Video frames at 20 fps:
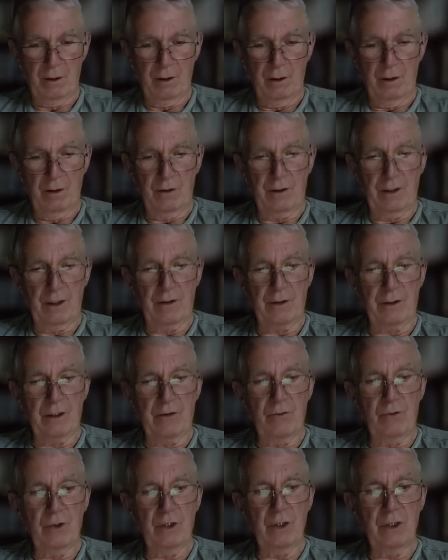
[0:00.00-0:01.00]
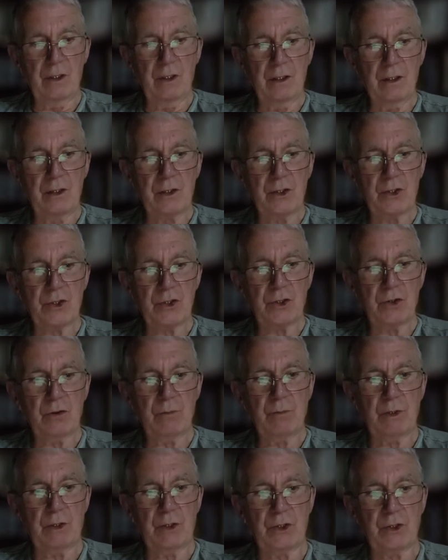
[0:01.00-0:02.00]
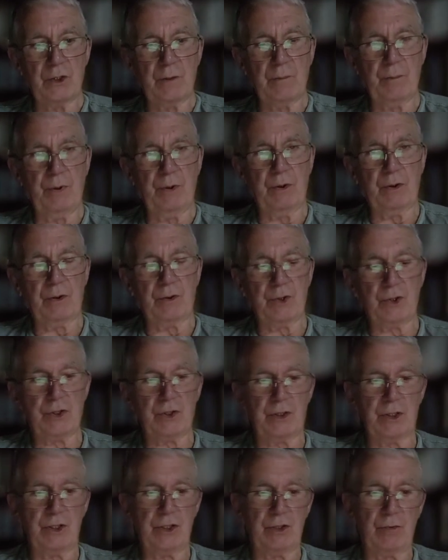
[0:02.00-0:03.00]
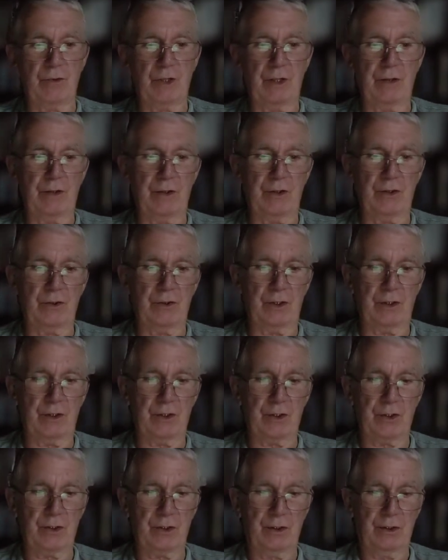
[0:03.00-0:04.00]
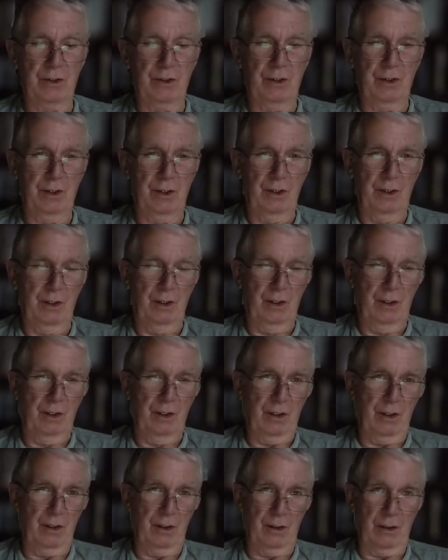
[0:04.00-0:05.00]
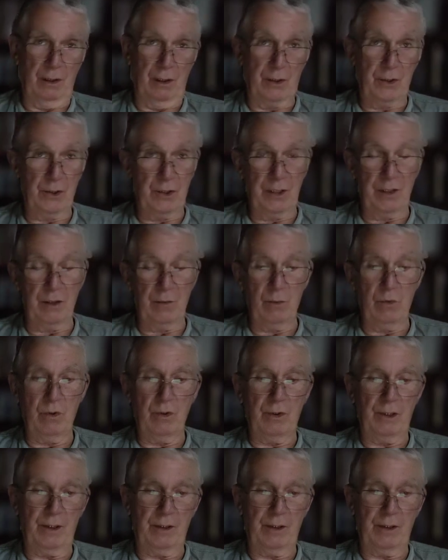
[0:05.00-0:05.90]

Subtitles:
There really is so much hypocrisy surrounding drugs. And I'll tell you why.